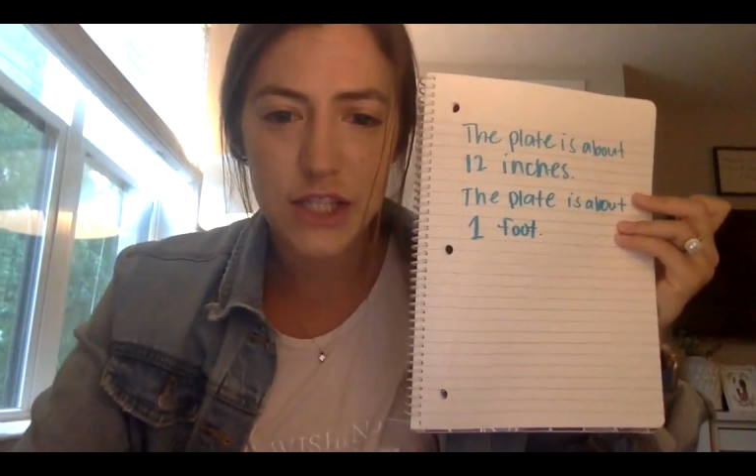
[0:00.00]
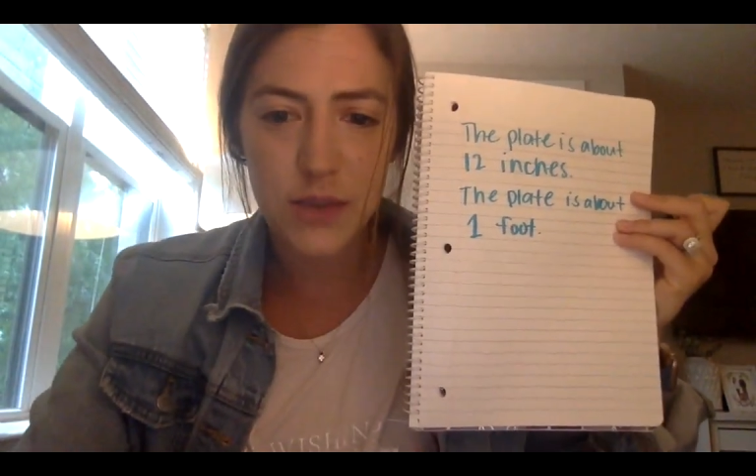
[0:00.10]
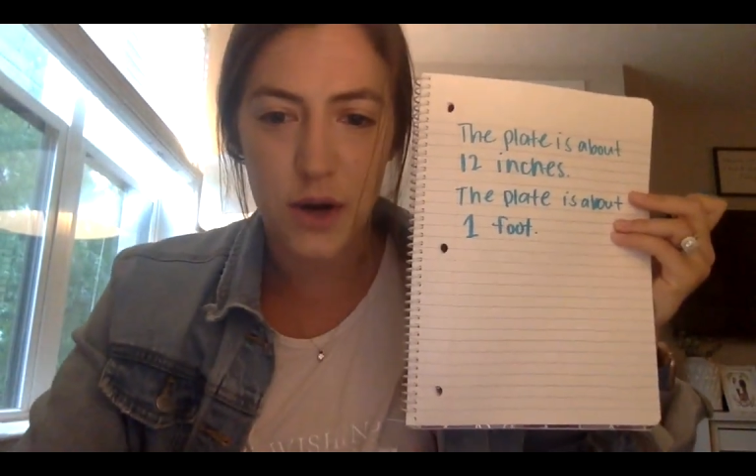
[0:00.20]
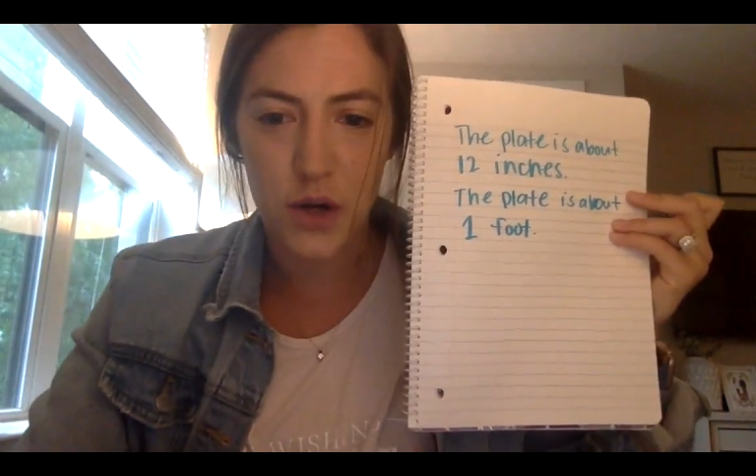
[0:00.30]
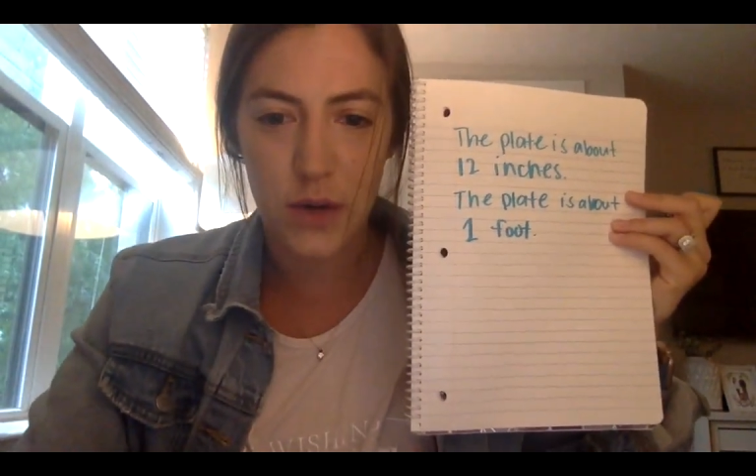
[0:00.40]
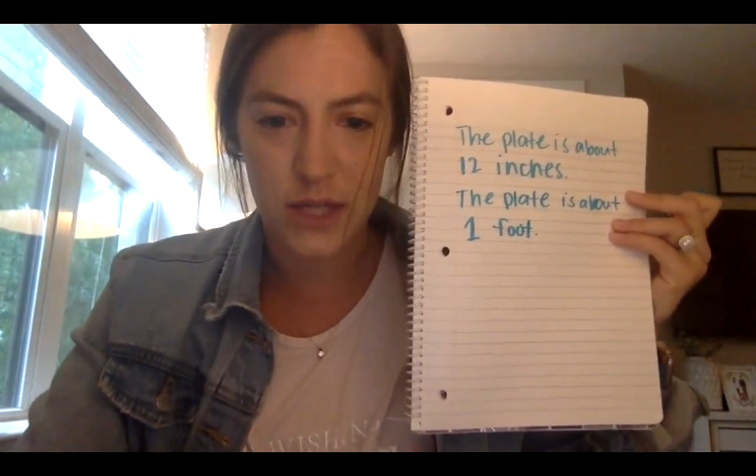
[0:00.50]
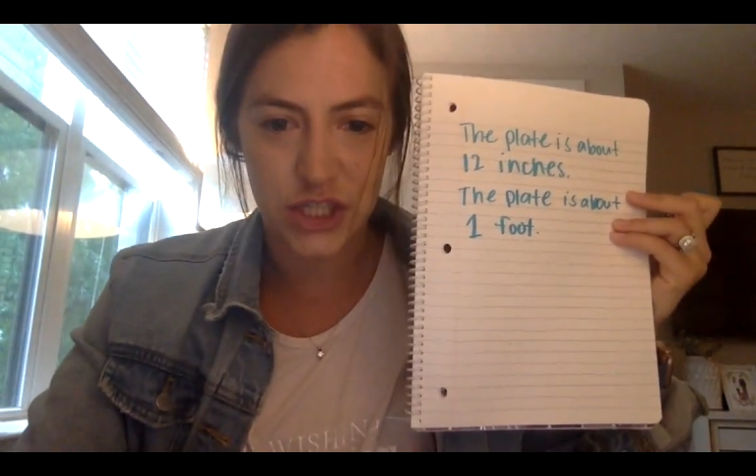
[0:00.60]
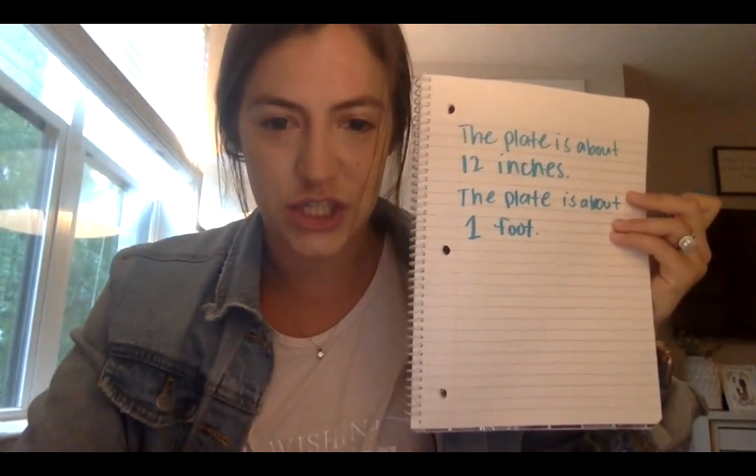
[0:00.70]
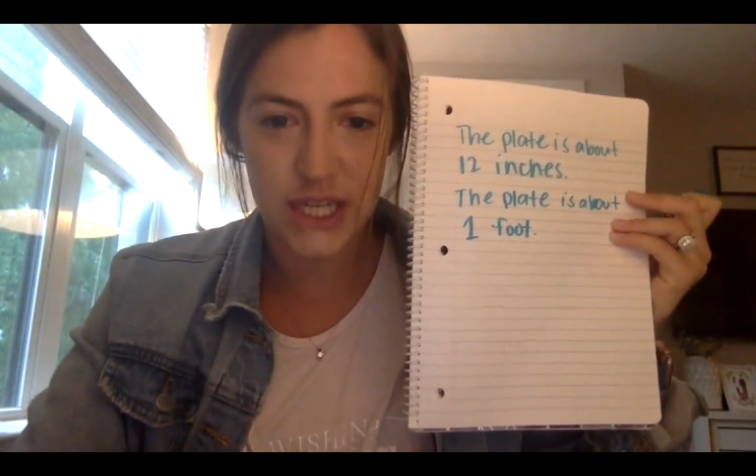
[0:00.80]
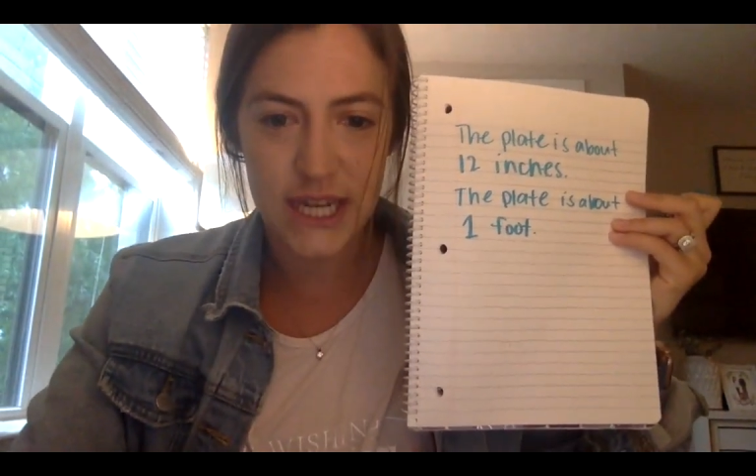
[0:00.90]
to our
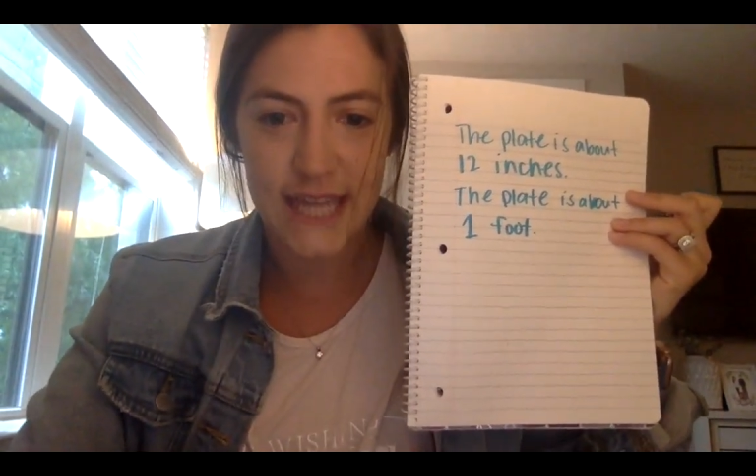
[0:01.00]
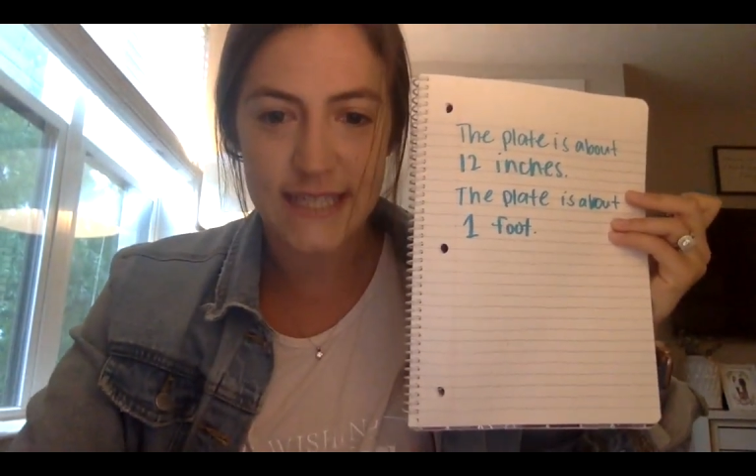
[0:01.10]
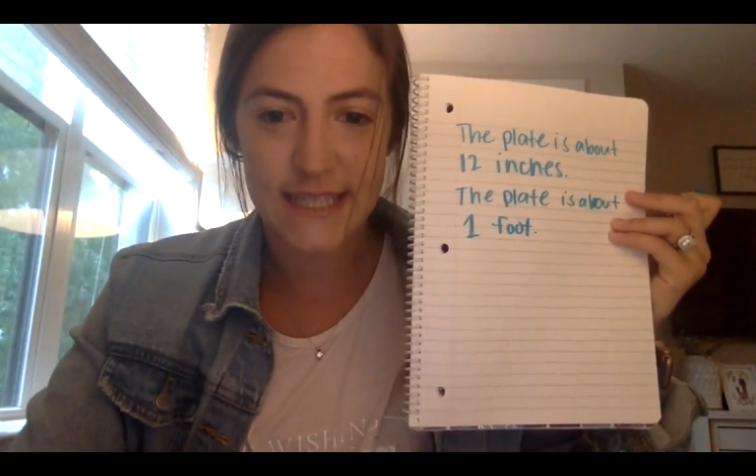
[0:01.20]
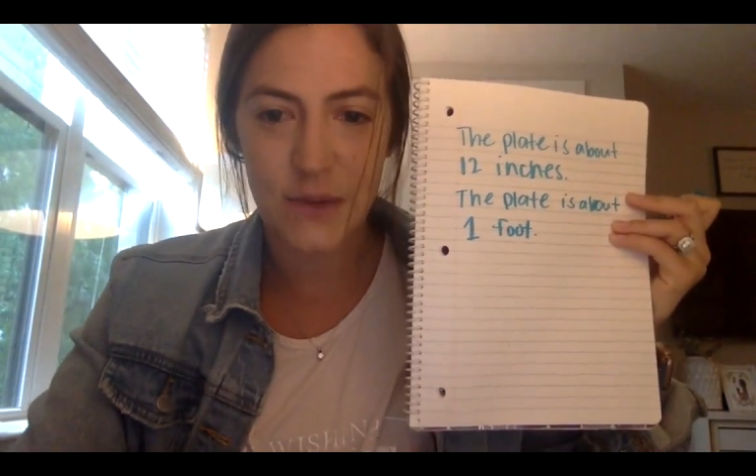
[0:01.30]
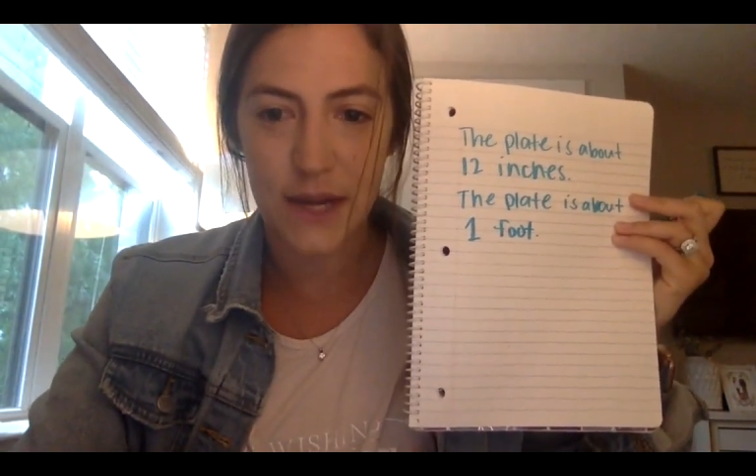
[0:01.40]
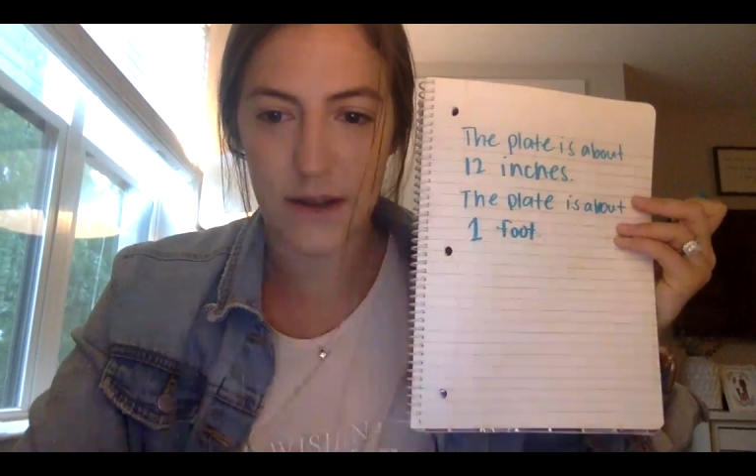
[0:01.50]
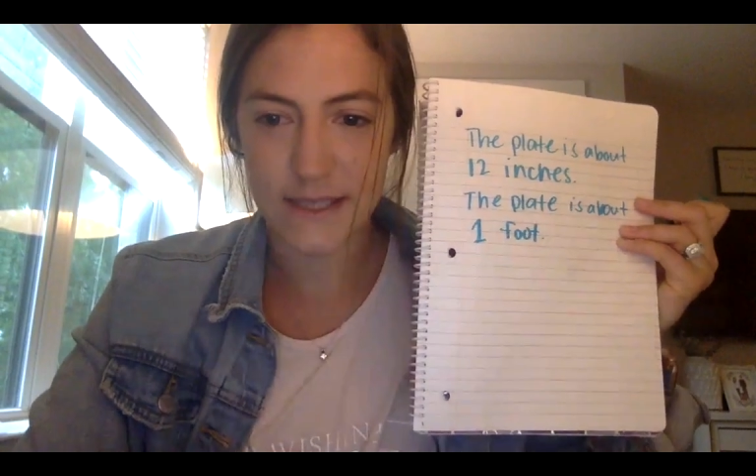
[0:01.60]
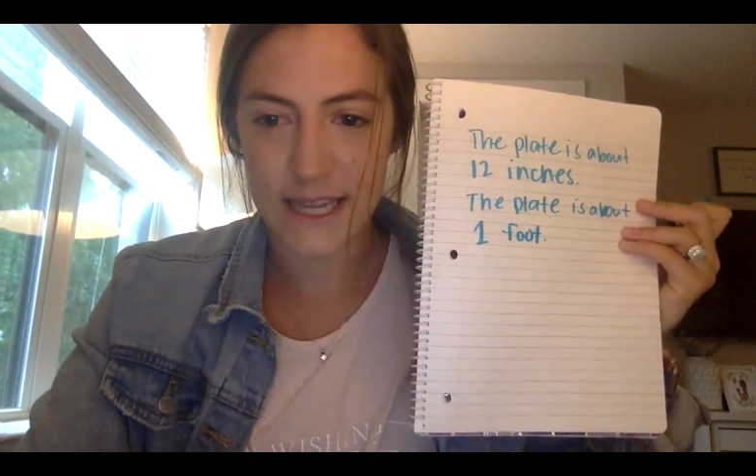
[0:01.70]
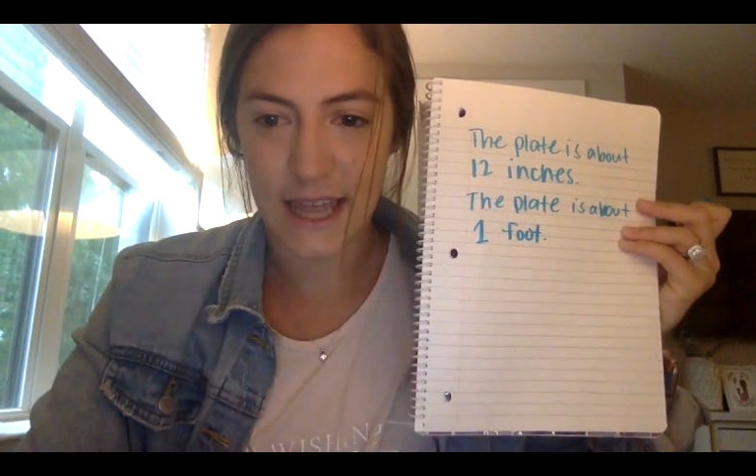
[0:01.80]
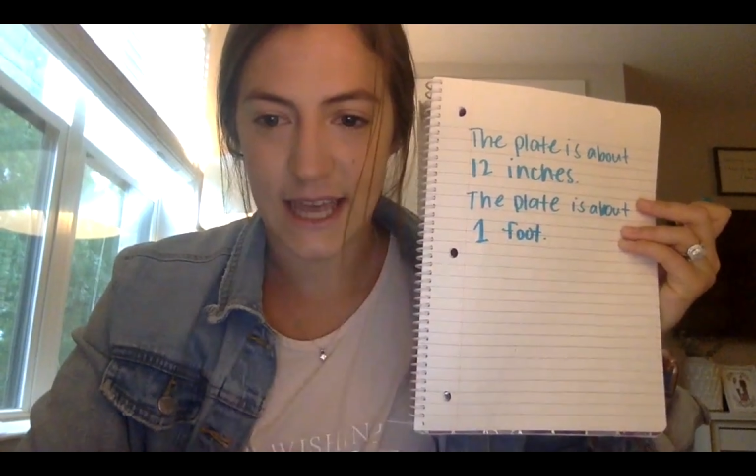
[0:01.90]
question and see what else it